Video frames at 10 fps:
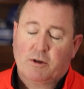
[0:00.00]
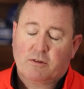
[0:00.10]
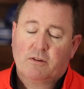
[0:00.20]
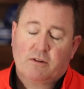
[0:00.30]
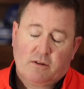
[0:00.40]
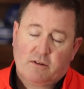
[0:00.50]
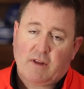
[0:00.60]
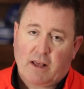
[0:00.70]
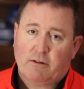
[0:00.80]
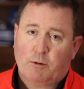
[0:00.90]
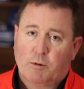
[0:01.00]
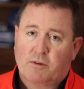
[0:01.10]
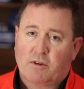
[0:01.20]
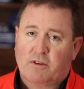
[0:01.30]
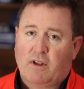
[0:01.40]
which sadly
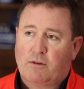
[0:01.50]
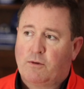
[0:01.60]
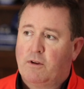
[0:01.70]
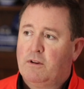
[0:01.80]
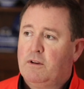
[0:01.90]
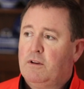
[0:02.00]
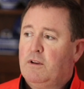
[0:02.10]
was successful.